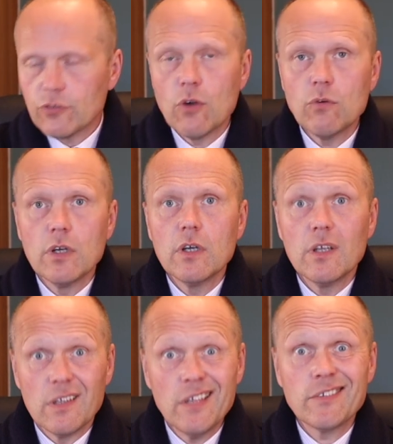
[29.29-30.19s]
So
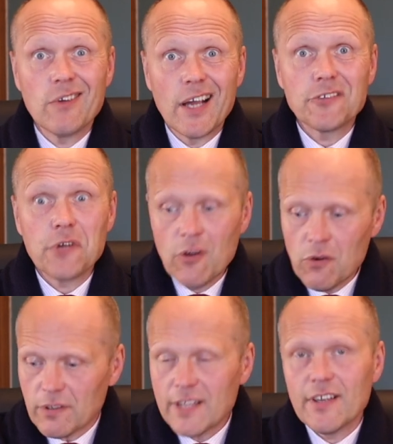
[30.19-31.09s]
let's crack straight
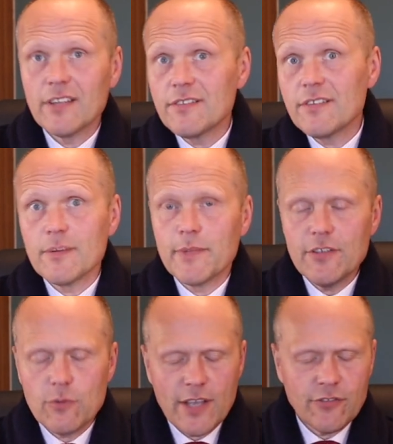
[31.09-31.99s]
on. Let's answer some of
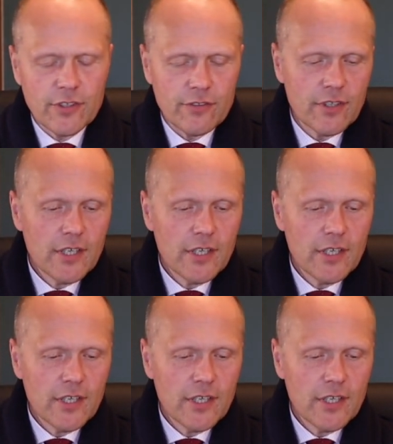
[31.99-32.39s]
these questions.